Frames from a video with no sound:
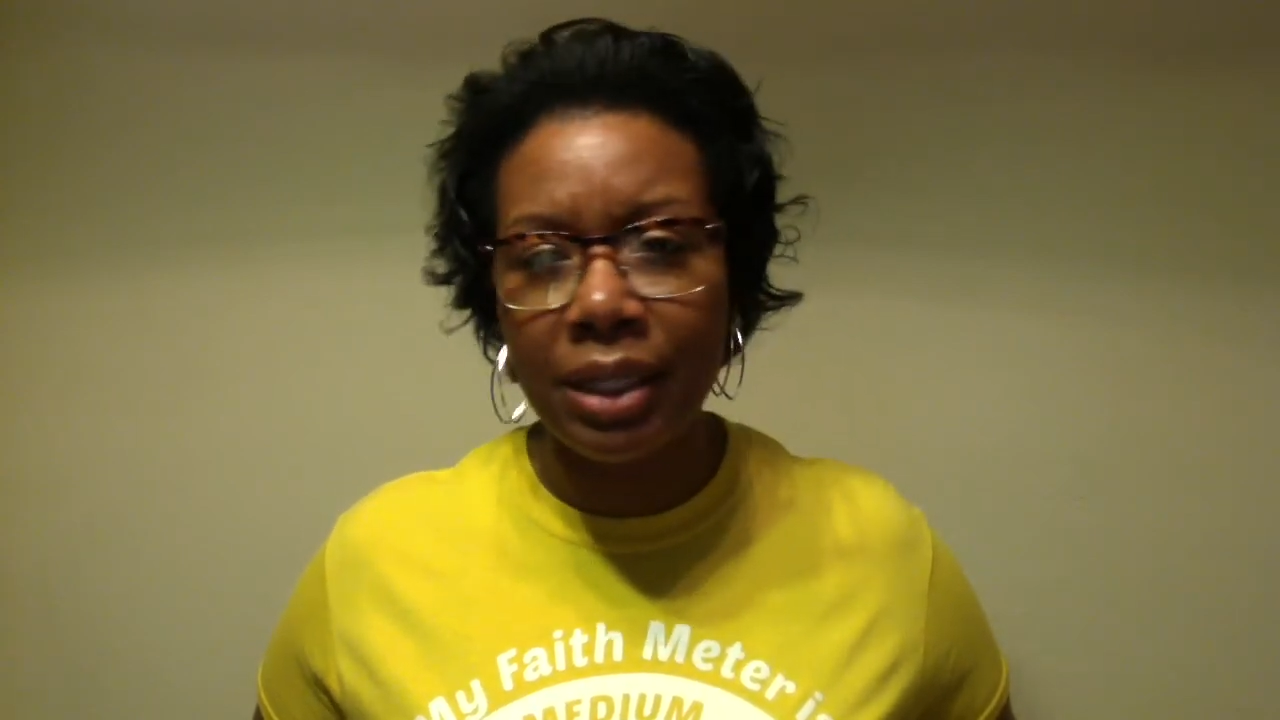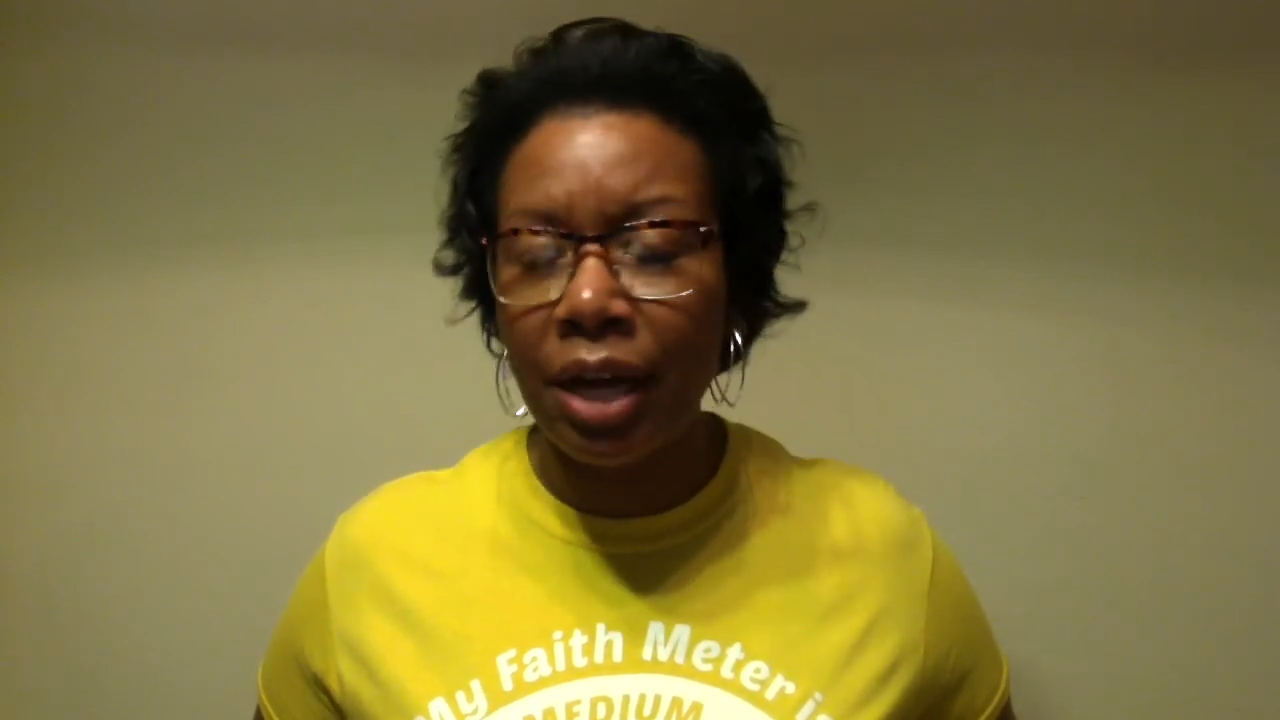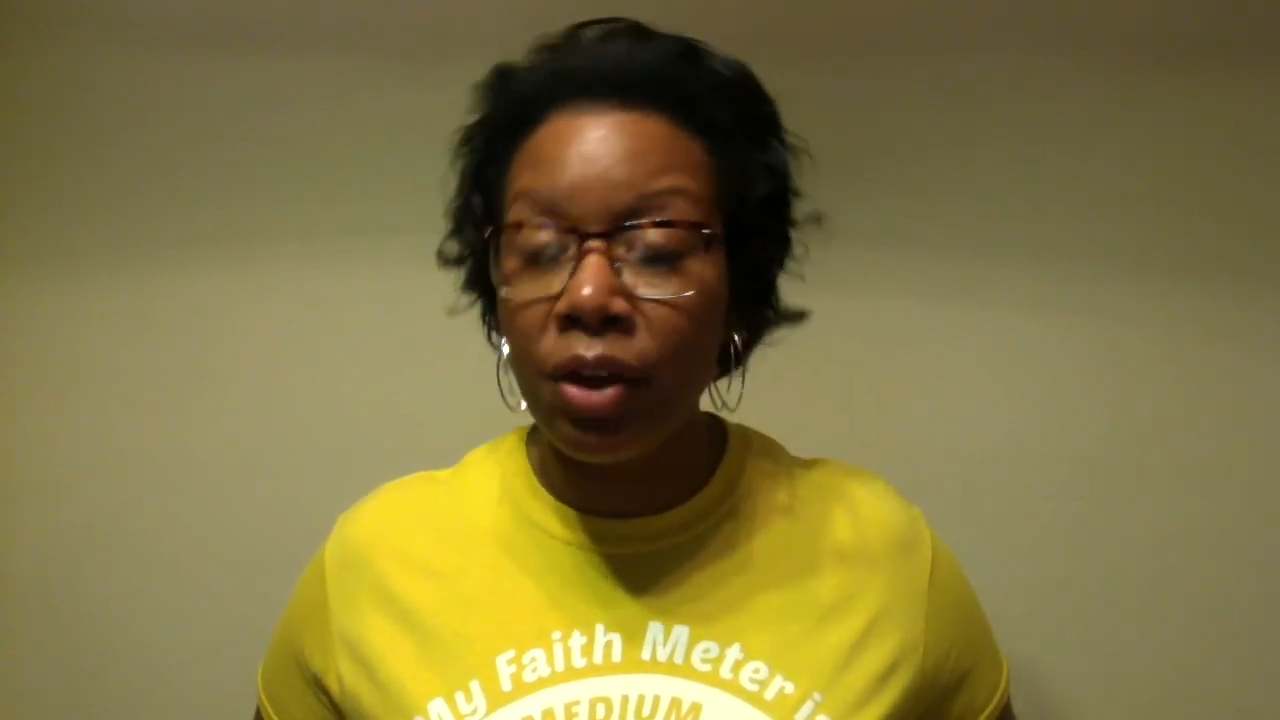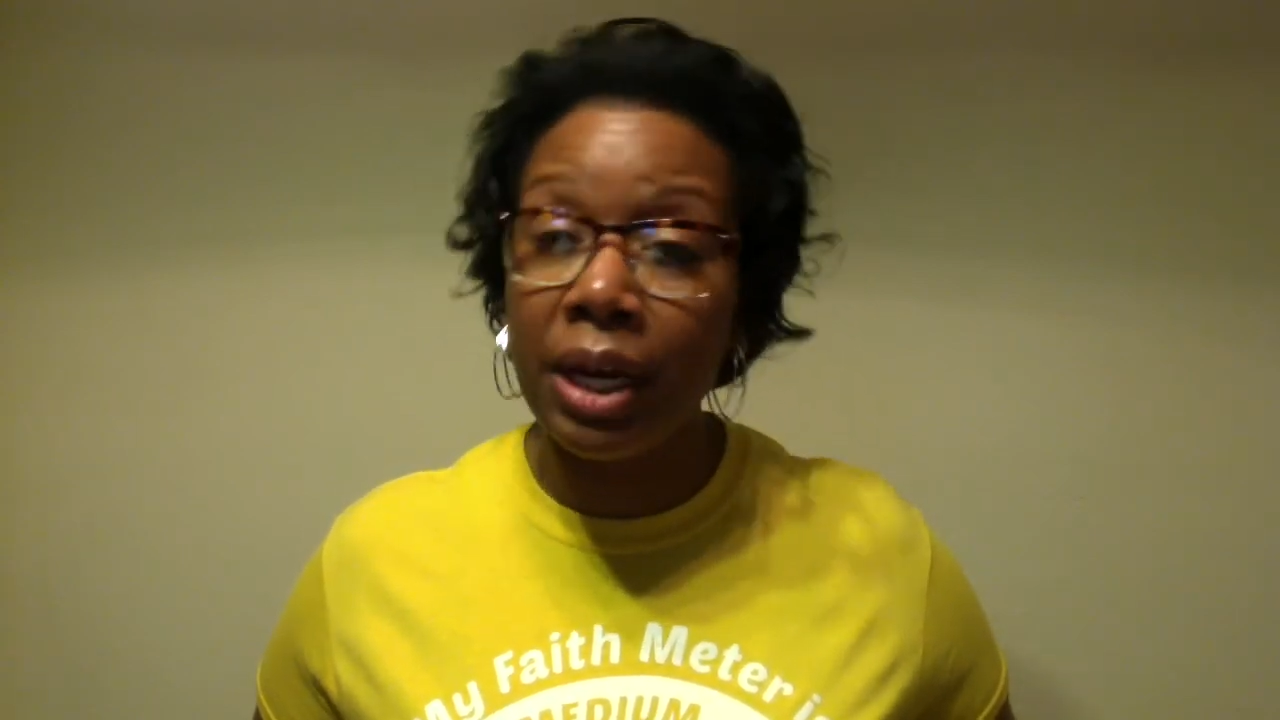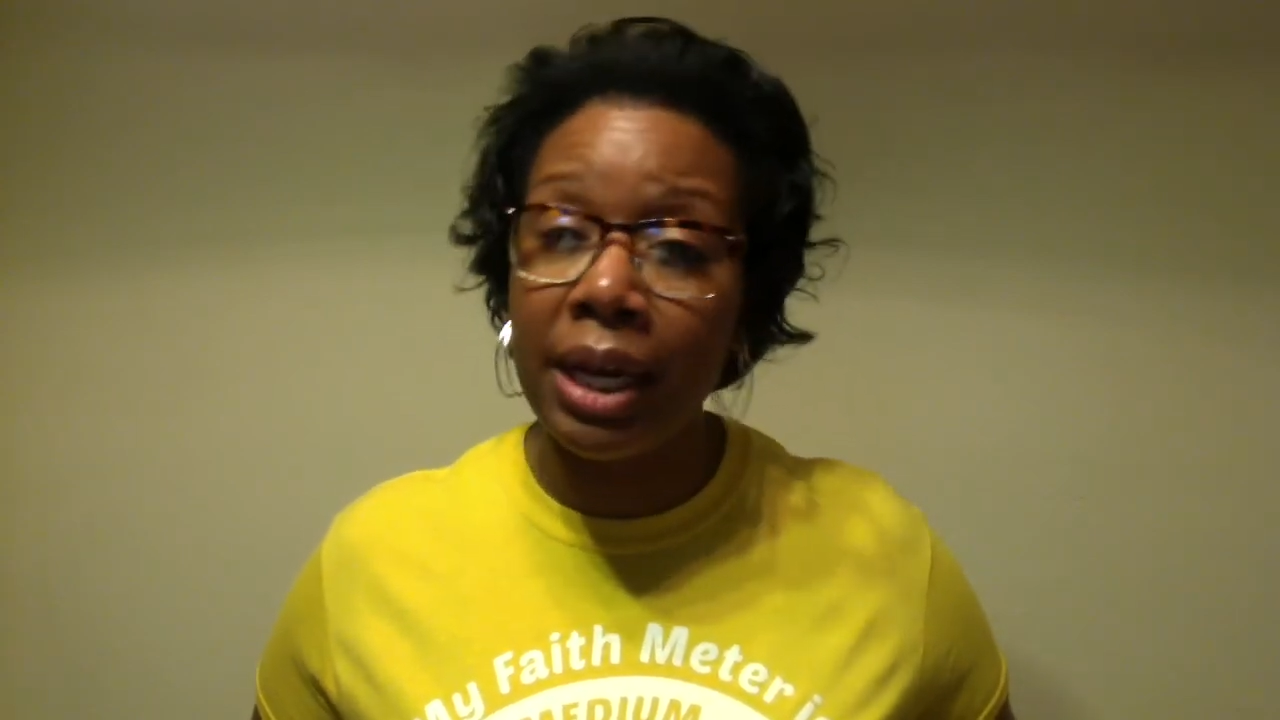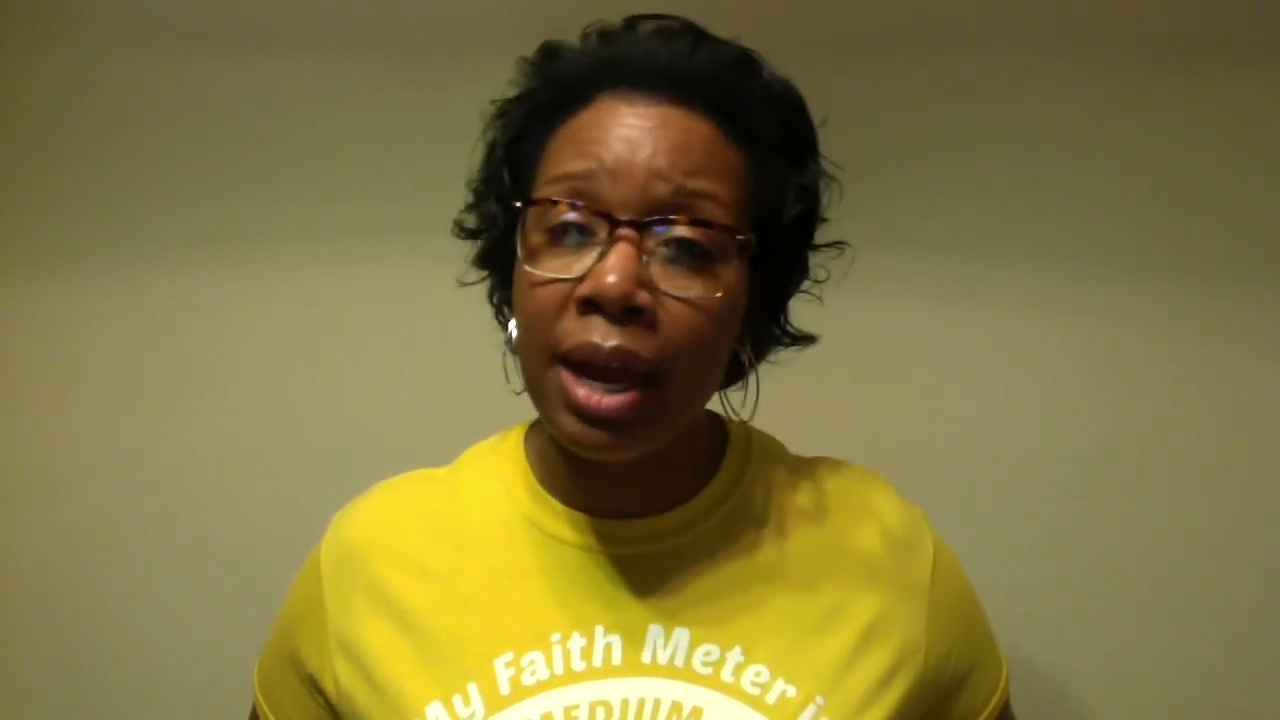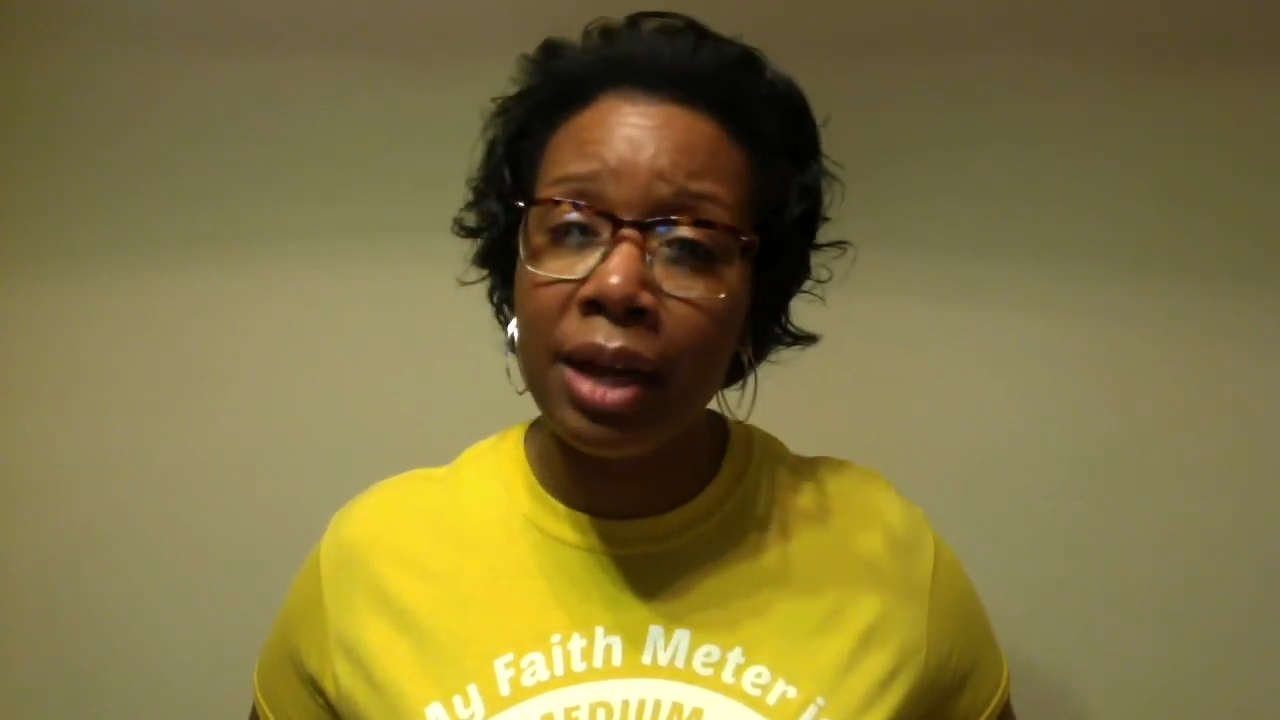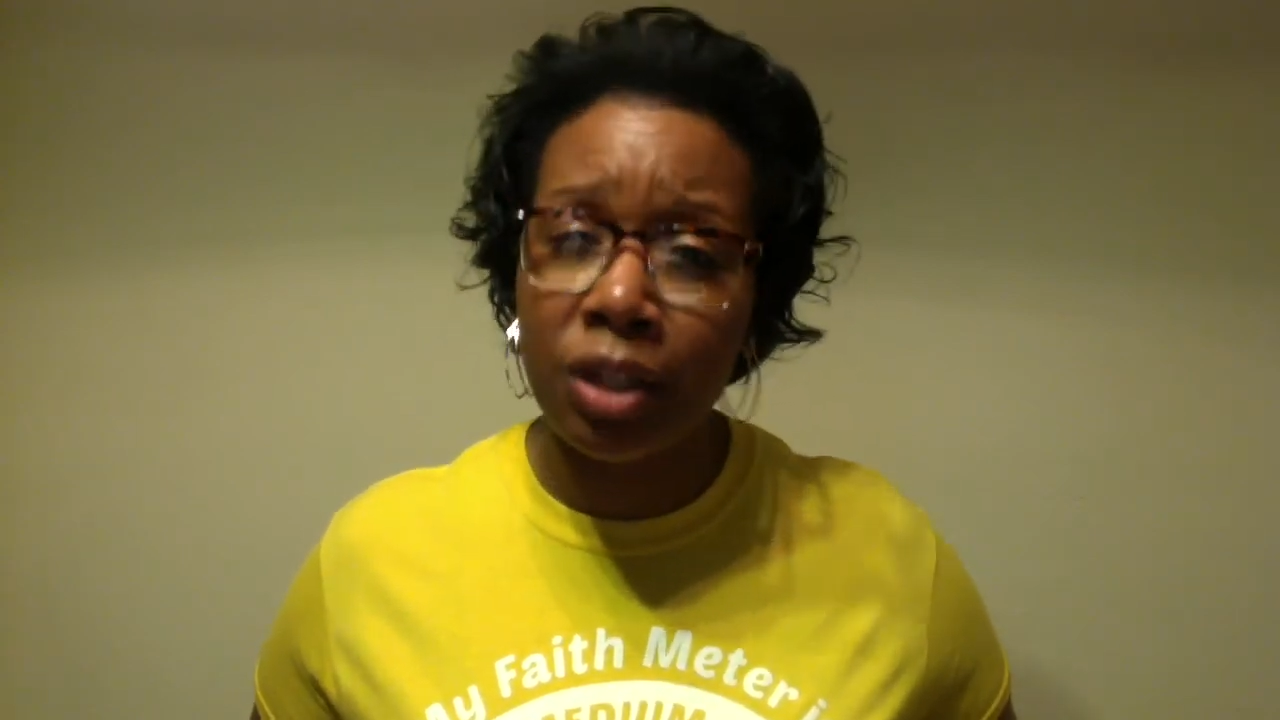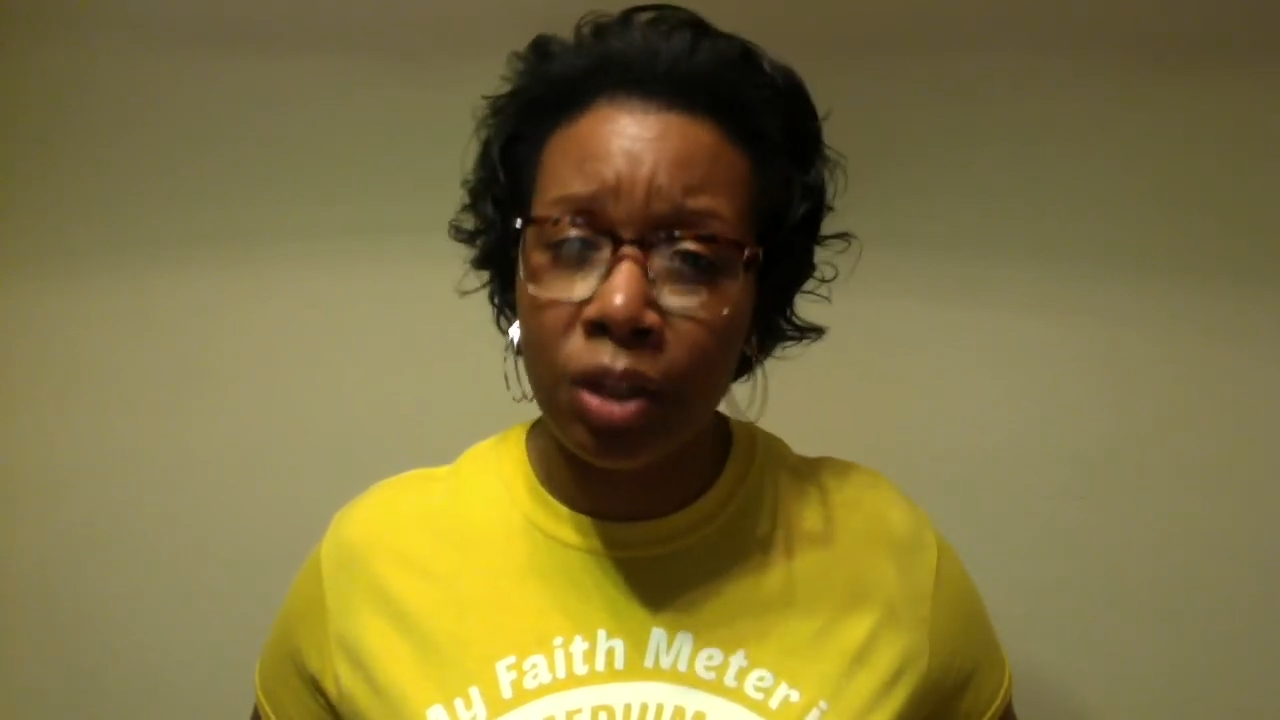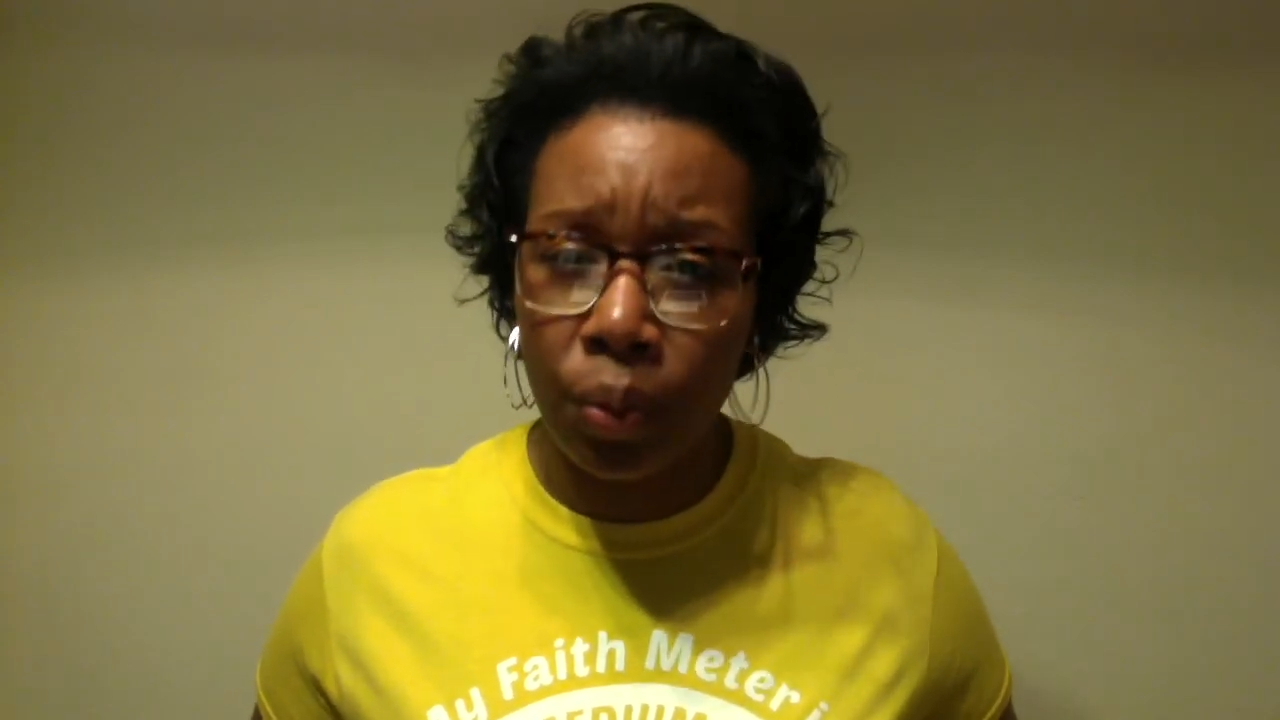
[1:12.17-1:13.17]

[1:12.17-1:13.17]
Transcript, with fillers: to tell you to catch